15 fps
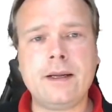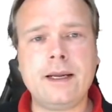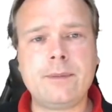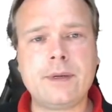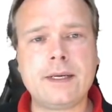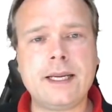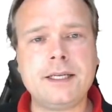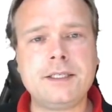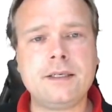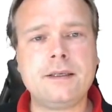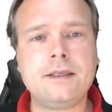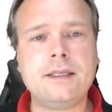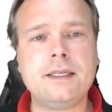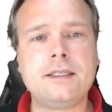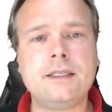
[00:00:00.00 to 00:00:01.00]

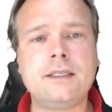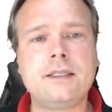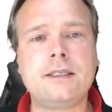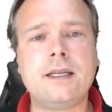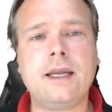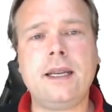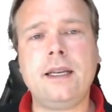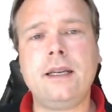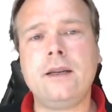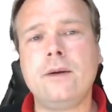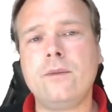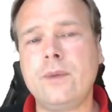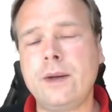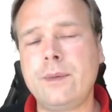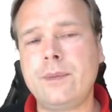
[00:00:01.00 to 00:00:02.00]
Application. This is a
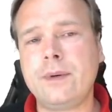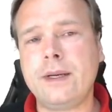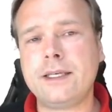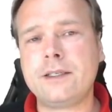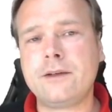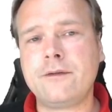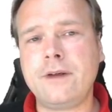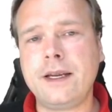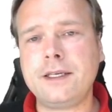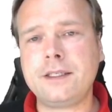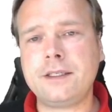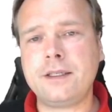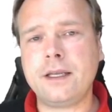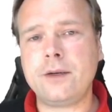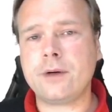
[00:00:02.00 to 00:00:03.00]
web
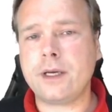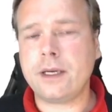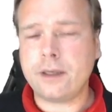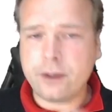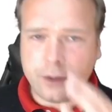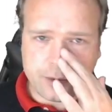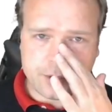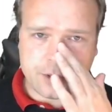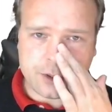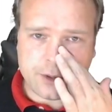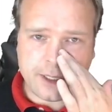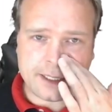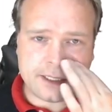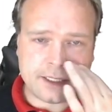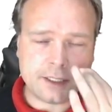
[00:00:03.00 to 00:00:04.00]
interface that you can use to
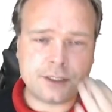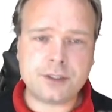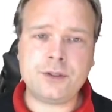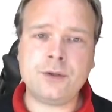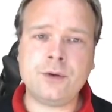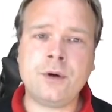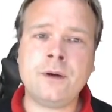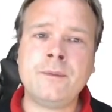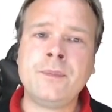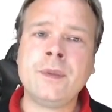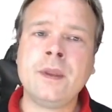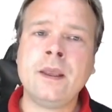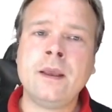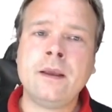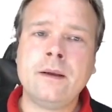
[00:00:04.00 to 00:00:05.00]
access your
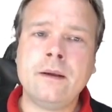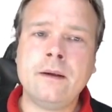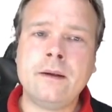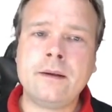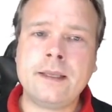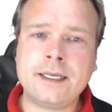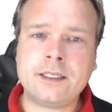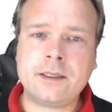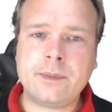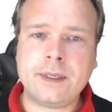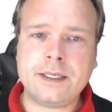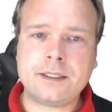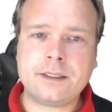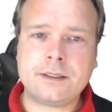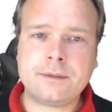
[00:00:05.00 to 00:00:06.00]

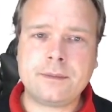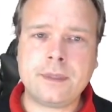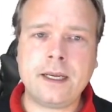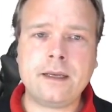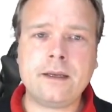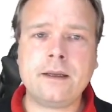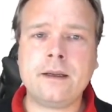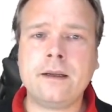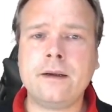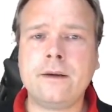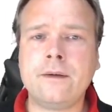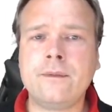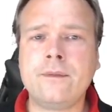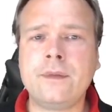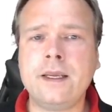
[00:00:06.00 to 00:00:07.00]
database, and
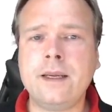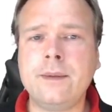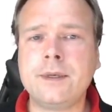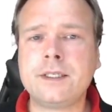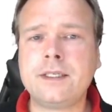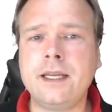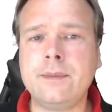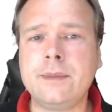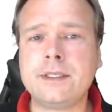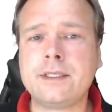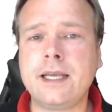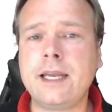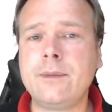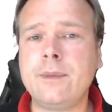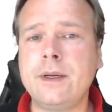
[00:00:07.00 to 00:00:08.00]
the image name is
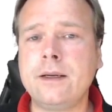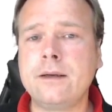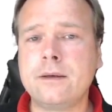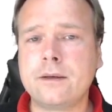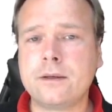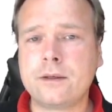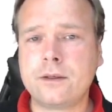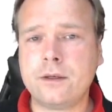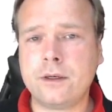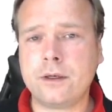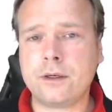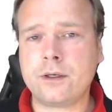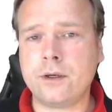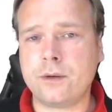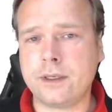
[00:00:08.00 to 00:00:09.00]
adminer
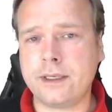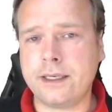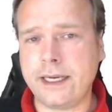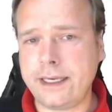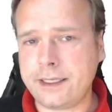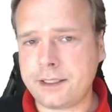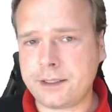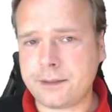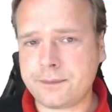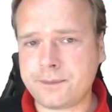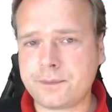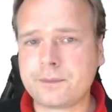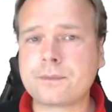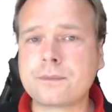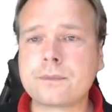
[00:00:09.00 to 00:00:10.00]
:latest,
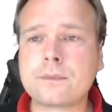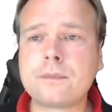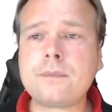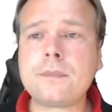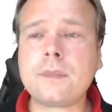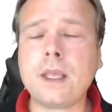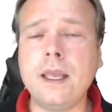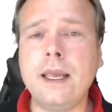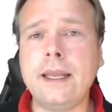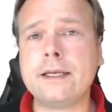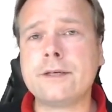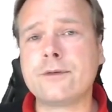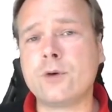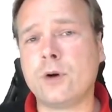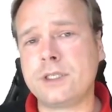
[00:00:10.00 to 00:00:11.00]
and
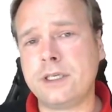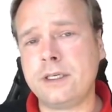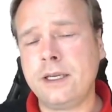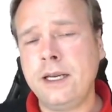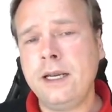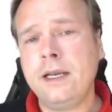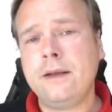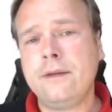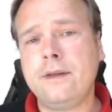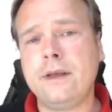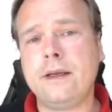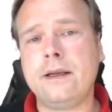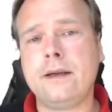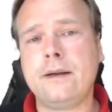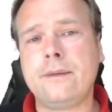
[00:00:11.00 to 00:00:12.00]
of course
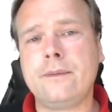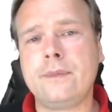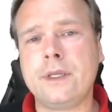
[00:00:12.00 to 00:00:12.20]
the